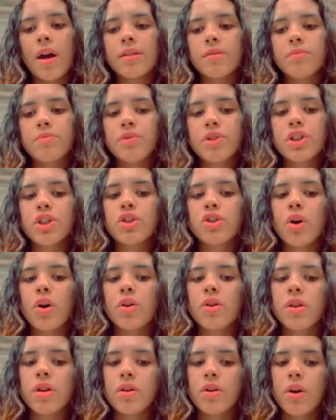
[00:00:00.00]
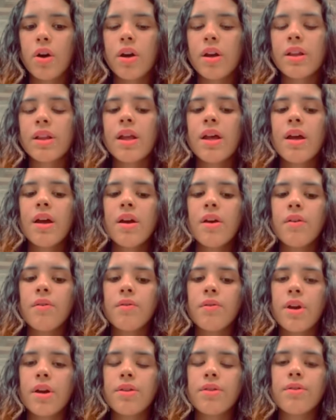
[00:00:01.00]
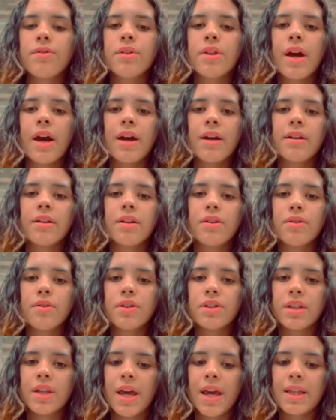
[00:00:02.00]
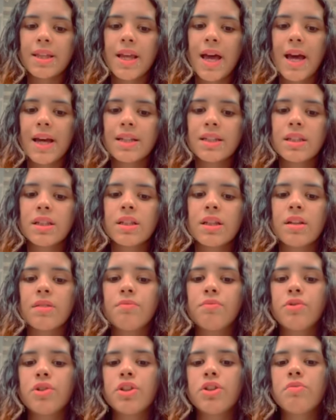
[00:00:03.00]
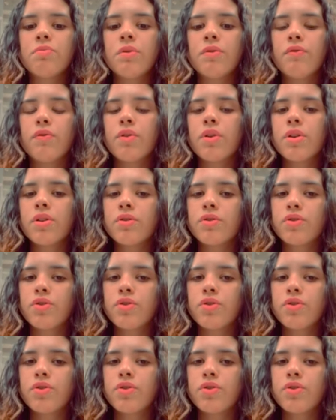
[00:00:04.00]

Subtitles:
bridge on the Nile rather than 38 axes and bridge before